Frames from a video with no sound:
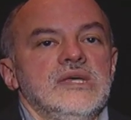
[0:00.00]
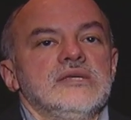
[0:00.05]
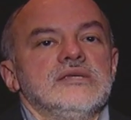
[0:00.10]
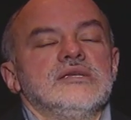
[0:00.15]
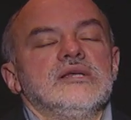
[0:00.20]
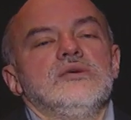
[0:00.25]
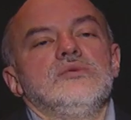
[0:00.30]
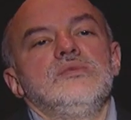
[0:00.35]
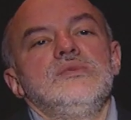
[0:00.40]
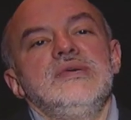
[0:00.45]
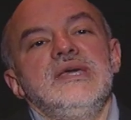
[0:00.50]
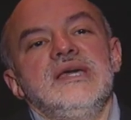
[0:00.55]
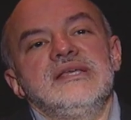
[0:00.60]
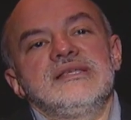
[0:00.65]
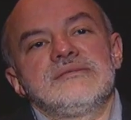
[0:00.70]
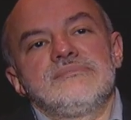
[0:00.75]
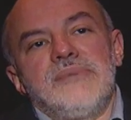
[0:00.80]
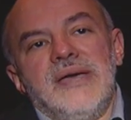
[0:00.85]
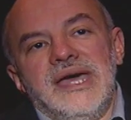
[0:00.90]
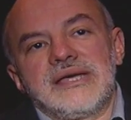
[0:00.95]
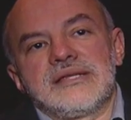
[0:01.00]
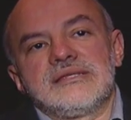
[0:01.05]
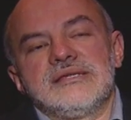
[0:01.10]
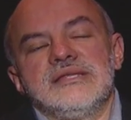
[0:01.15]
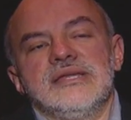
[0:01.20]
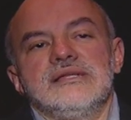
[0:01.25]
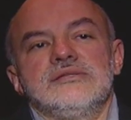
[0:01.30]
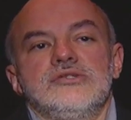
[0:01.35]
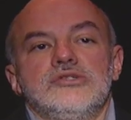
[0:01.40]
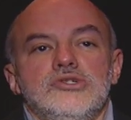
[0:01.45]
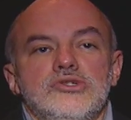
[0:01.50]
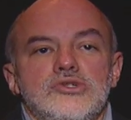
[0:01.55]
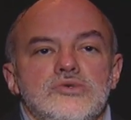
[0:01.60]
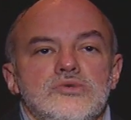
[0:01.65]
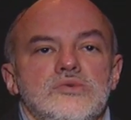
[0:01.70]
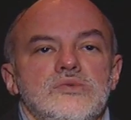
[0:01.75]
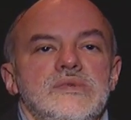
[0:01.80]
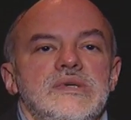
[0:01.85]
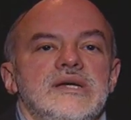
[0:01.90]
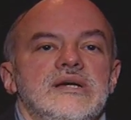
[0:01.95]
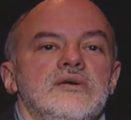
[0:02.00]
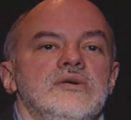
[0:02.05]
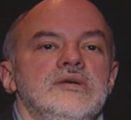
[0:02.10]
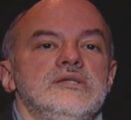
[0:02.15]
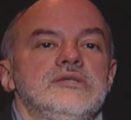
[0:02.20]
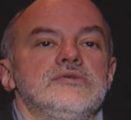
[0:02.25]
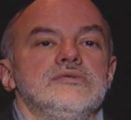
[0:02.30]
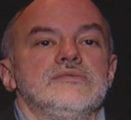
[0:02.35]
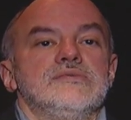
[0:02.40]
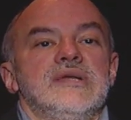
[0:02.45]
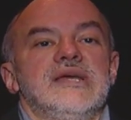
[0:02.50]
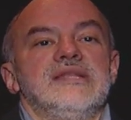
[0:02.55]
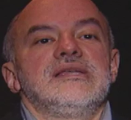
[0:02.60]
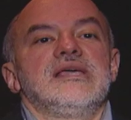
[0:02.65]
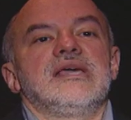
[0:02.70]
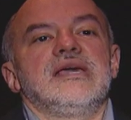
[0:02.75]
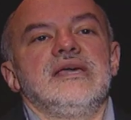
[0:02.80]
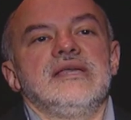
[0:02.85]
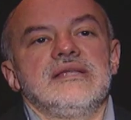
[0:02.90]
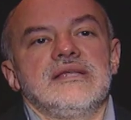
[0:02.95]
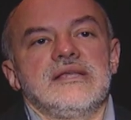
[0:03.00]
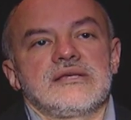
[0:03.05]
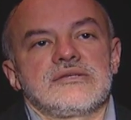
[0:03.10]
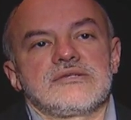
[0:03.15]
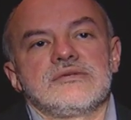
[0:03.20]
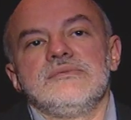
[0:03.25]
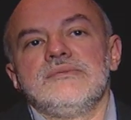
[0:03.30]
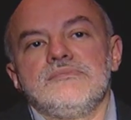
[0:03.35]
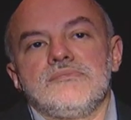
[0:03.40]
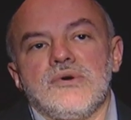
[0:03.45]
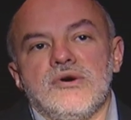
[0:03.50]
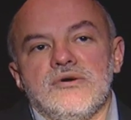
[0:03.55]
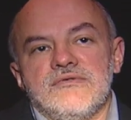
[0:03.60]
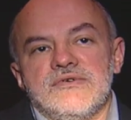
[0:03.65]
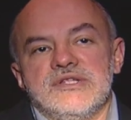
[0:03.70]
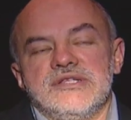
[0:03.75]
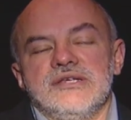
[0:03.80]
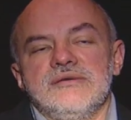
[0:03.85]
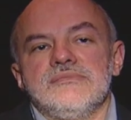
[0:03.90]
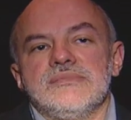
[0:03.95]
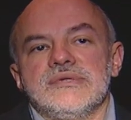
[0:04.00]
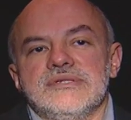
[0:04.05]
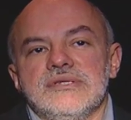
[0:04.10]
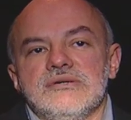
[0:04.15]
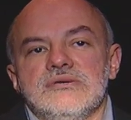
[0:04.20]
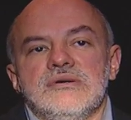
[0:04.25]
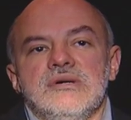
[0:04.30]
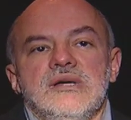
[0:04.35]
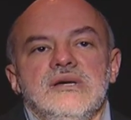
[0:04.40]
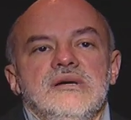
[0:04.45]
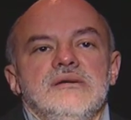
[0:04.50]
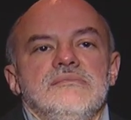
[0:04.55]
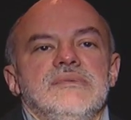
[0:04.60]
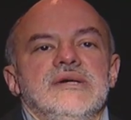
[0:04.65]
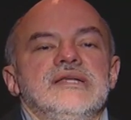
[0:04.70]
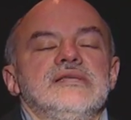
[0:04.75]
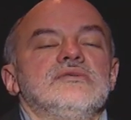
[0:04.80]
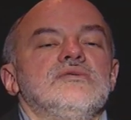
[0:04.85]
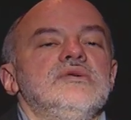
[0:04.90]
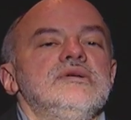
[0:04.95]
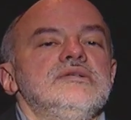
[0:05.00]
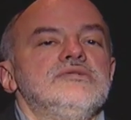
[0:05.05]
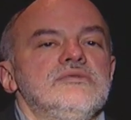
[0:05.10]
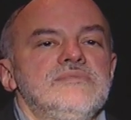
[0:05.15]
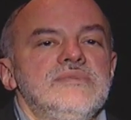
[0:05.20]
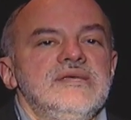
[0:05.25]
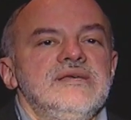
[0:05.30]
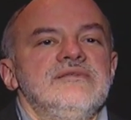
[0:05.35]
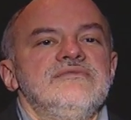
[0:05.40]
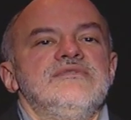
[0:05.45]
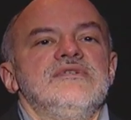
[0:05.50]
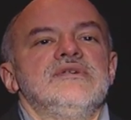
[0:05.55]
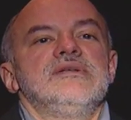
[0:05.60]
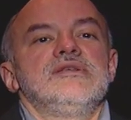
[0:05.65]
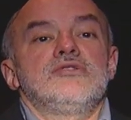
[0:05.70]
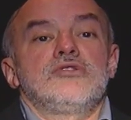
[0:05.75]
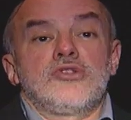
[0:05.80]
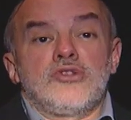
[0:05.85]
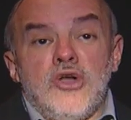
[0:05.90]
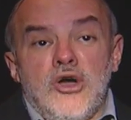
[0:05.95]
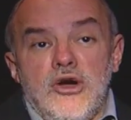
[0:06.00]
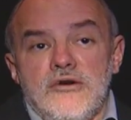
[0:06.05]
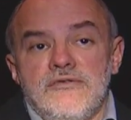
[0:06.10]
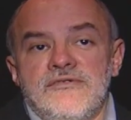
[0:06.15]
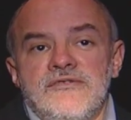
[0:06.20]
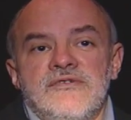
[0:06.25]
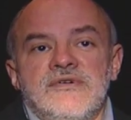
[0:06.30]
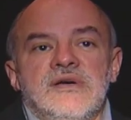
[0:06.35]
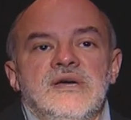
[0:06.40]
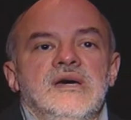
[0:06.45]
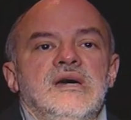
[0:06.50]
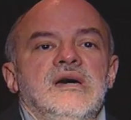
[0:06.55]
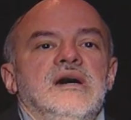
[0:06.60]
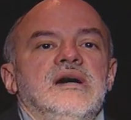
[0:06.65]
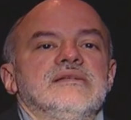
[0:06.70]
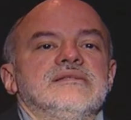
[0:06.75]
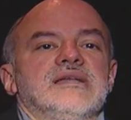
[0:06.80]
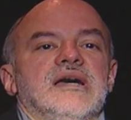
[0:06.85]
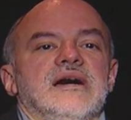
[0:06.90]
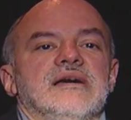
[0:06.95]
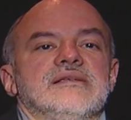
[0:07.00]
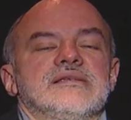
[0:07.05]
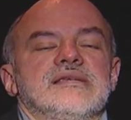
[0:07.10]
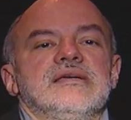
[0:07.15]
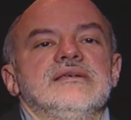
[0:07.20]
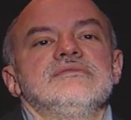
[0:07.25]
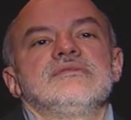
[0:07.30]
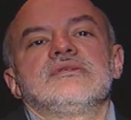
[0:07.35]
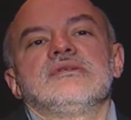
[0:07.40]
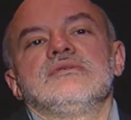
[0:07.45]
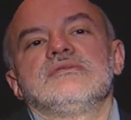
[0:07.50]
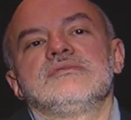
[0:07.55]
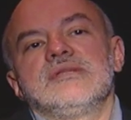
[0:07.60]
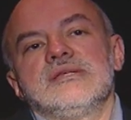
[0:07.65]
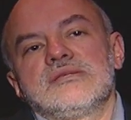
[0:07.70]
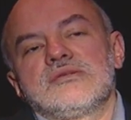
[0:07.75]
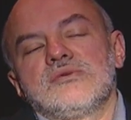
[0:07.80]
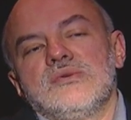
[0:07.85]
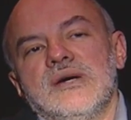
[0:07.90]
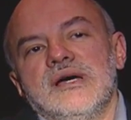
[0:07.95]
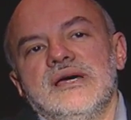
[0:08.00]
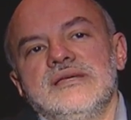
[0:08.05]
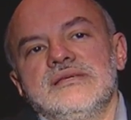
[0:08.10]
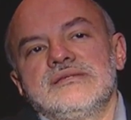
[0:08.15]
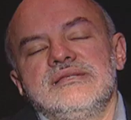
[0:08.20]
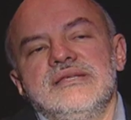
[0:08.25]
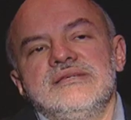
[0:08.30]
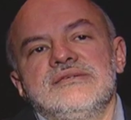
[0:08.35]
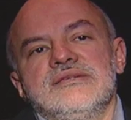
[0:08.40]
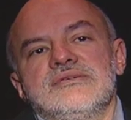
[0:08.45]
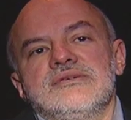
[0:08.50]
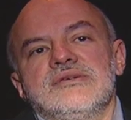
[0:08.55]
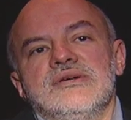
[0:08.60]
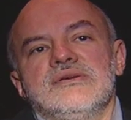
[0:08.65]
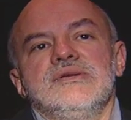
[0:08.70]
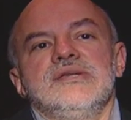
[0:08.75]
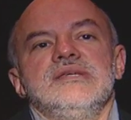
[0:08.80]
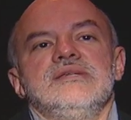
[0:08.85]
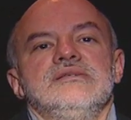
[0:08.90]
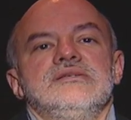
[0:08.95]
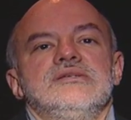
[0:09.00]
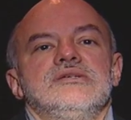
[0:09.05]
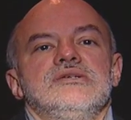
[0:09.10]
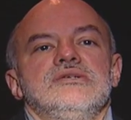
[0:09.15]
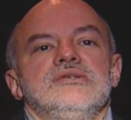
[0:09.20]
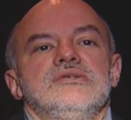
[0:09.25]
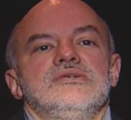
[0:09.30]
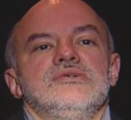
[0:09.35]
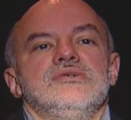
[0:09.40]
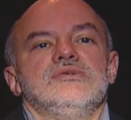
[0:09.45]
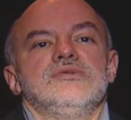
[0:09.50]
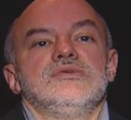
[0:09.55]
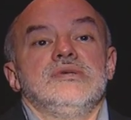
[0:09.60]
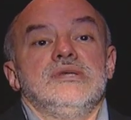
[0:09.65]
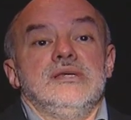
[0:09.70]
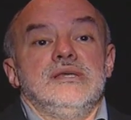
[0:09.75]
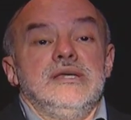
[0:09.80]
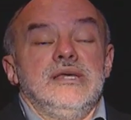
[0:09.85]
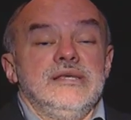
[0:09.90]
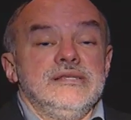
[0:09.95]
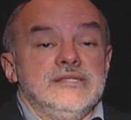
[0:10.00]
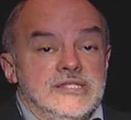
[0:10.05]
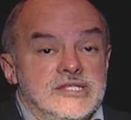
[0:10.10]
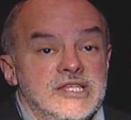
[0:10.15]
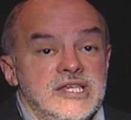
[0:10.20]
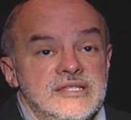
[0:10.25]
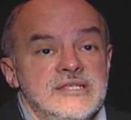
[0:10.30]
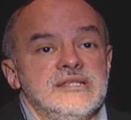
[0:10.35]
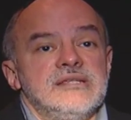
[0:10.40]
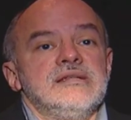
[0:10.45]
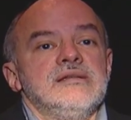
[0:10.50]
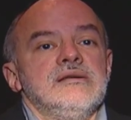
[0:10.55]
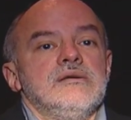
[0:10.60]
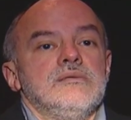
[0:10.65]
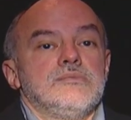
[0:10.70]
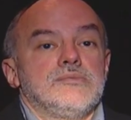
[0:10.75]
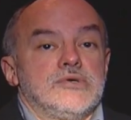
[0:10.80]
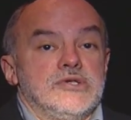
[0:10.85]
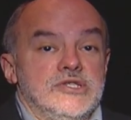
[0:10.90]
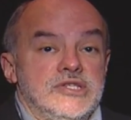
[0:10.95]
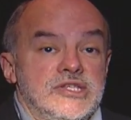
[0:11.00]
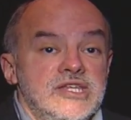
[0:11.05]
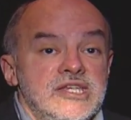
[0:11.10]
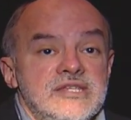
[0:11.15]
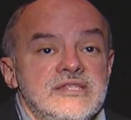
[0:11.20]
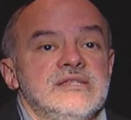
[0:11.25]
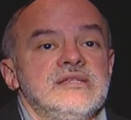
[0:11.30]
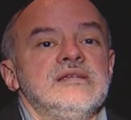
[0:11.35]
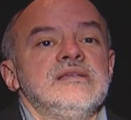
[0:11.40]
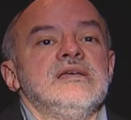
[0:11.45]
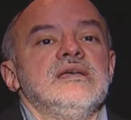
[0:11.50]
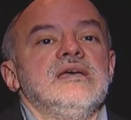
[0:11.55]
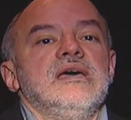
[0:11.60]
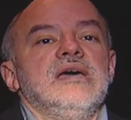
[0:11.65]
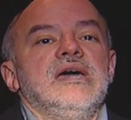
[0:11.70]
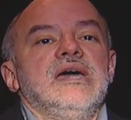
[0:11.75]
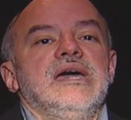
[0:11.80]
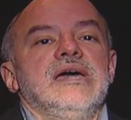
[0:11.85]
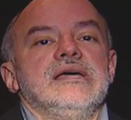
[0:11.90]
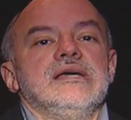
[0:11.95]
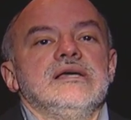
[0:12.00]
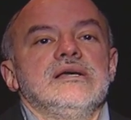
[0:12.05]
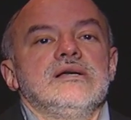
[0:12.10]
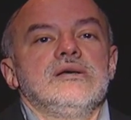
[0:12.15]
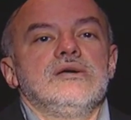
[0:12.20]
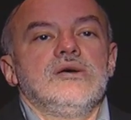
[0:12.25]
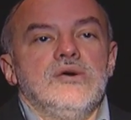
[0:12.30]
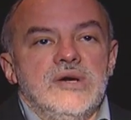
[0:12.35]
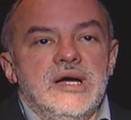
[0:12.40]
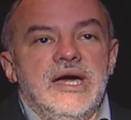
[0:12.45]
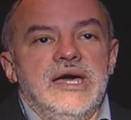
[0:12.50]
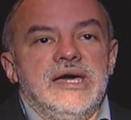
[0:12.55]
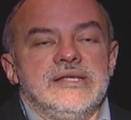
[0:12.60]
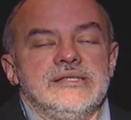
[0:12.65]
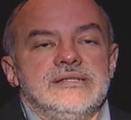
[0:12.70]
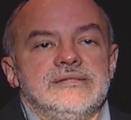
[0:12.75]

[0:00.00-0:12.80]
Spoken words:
So we expect that soon we are going to eradicate extreme poverty in Brazil, but it's going to be a very tough task, and so that's why it's necessary to insist, persist, and go ahead.